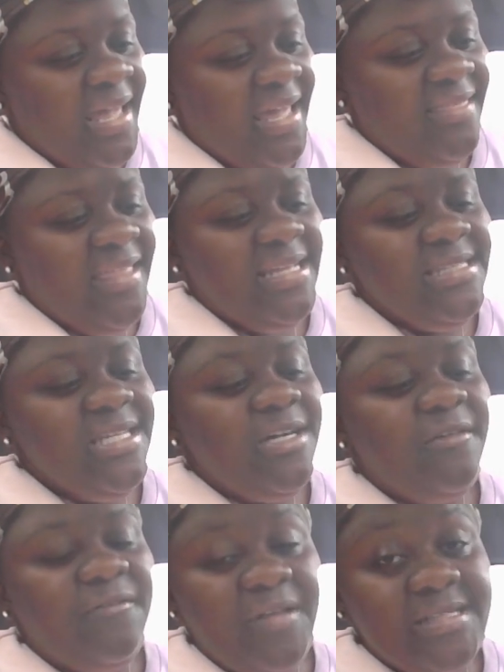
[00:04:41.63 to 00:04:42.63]
and they took
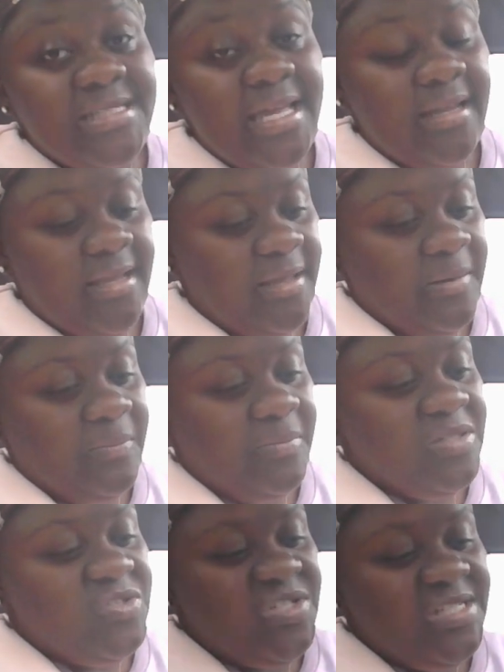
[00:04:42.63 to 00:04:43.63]
offense at him.
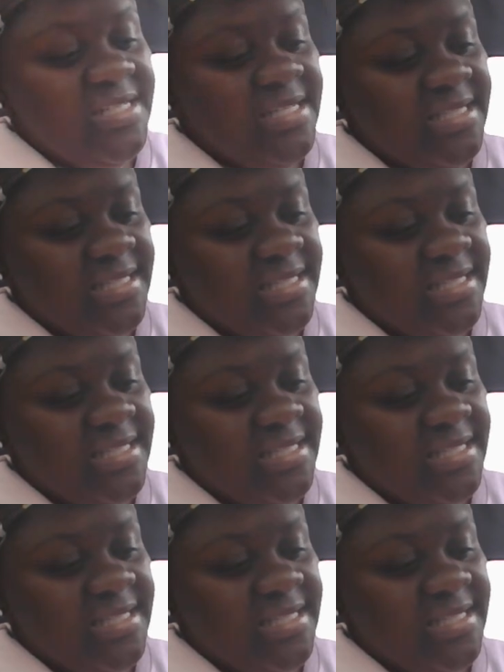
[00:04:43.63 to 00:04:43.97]
But Jesus